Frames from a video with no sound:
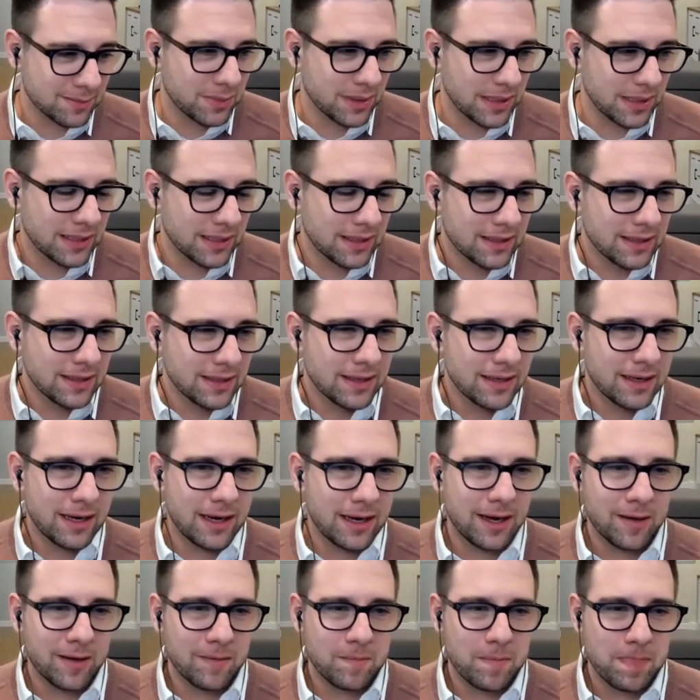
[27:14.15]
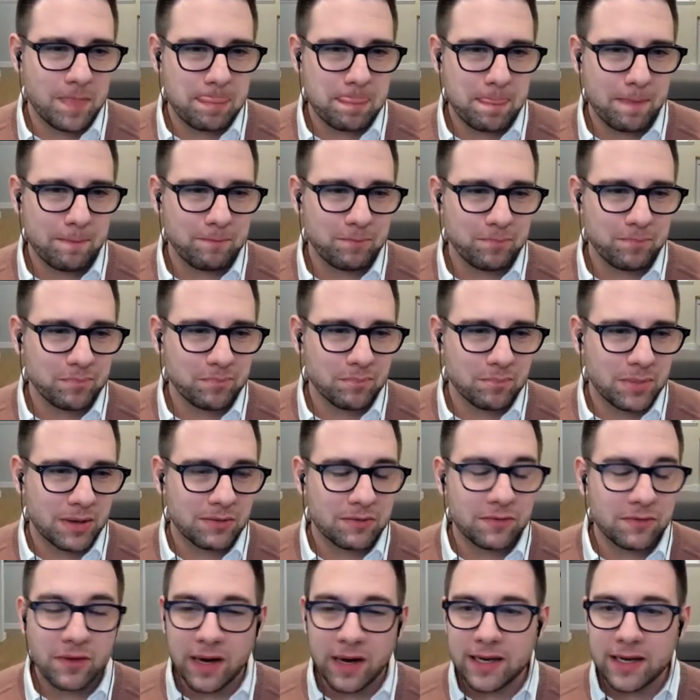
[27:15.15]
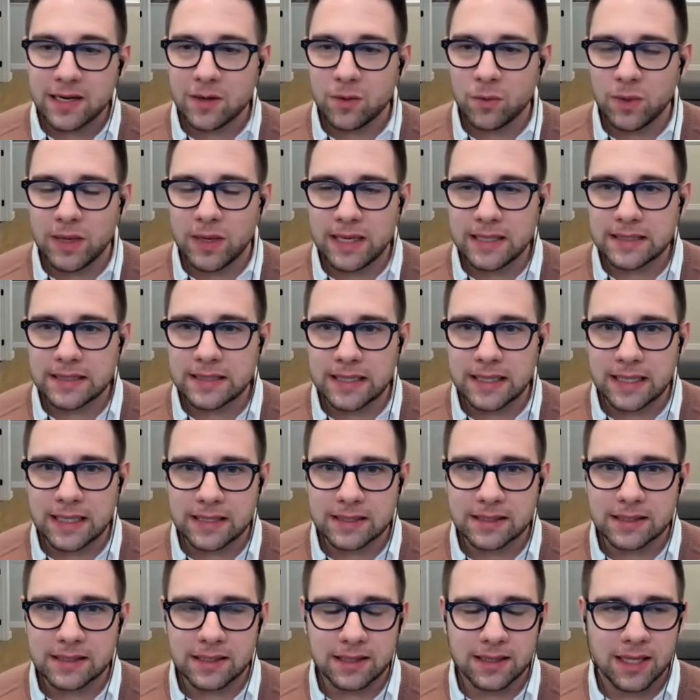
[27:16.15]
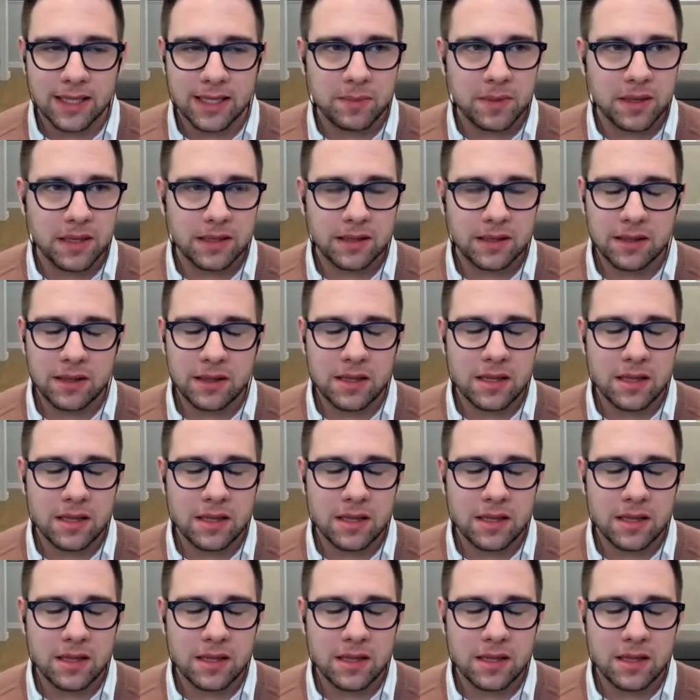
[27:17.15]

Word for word: But um, but finding ways, I guess, to limit